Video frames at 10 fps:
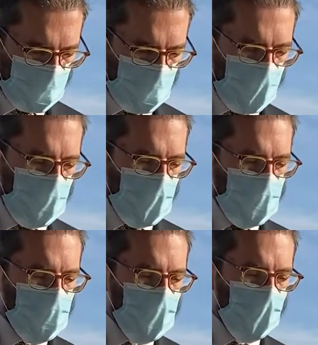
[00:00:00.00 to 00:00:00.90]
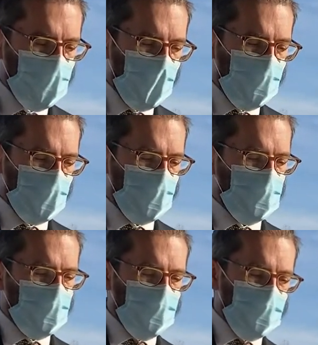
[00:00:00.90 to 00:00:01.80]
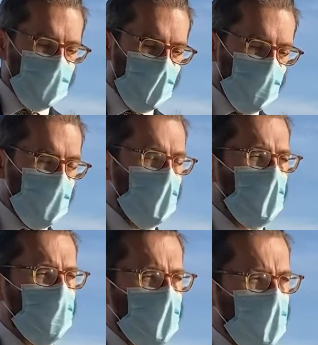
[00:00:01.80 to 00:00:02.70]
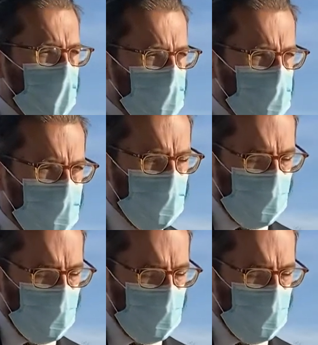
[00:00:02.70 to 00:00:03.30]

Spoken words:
In fact, we know that because there was a time when he had a back injury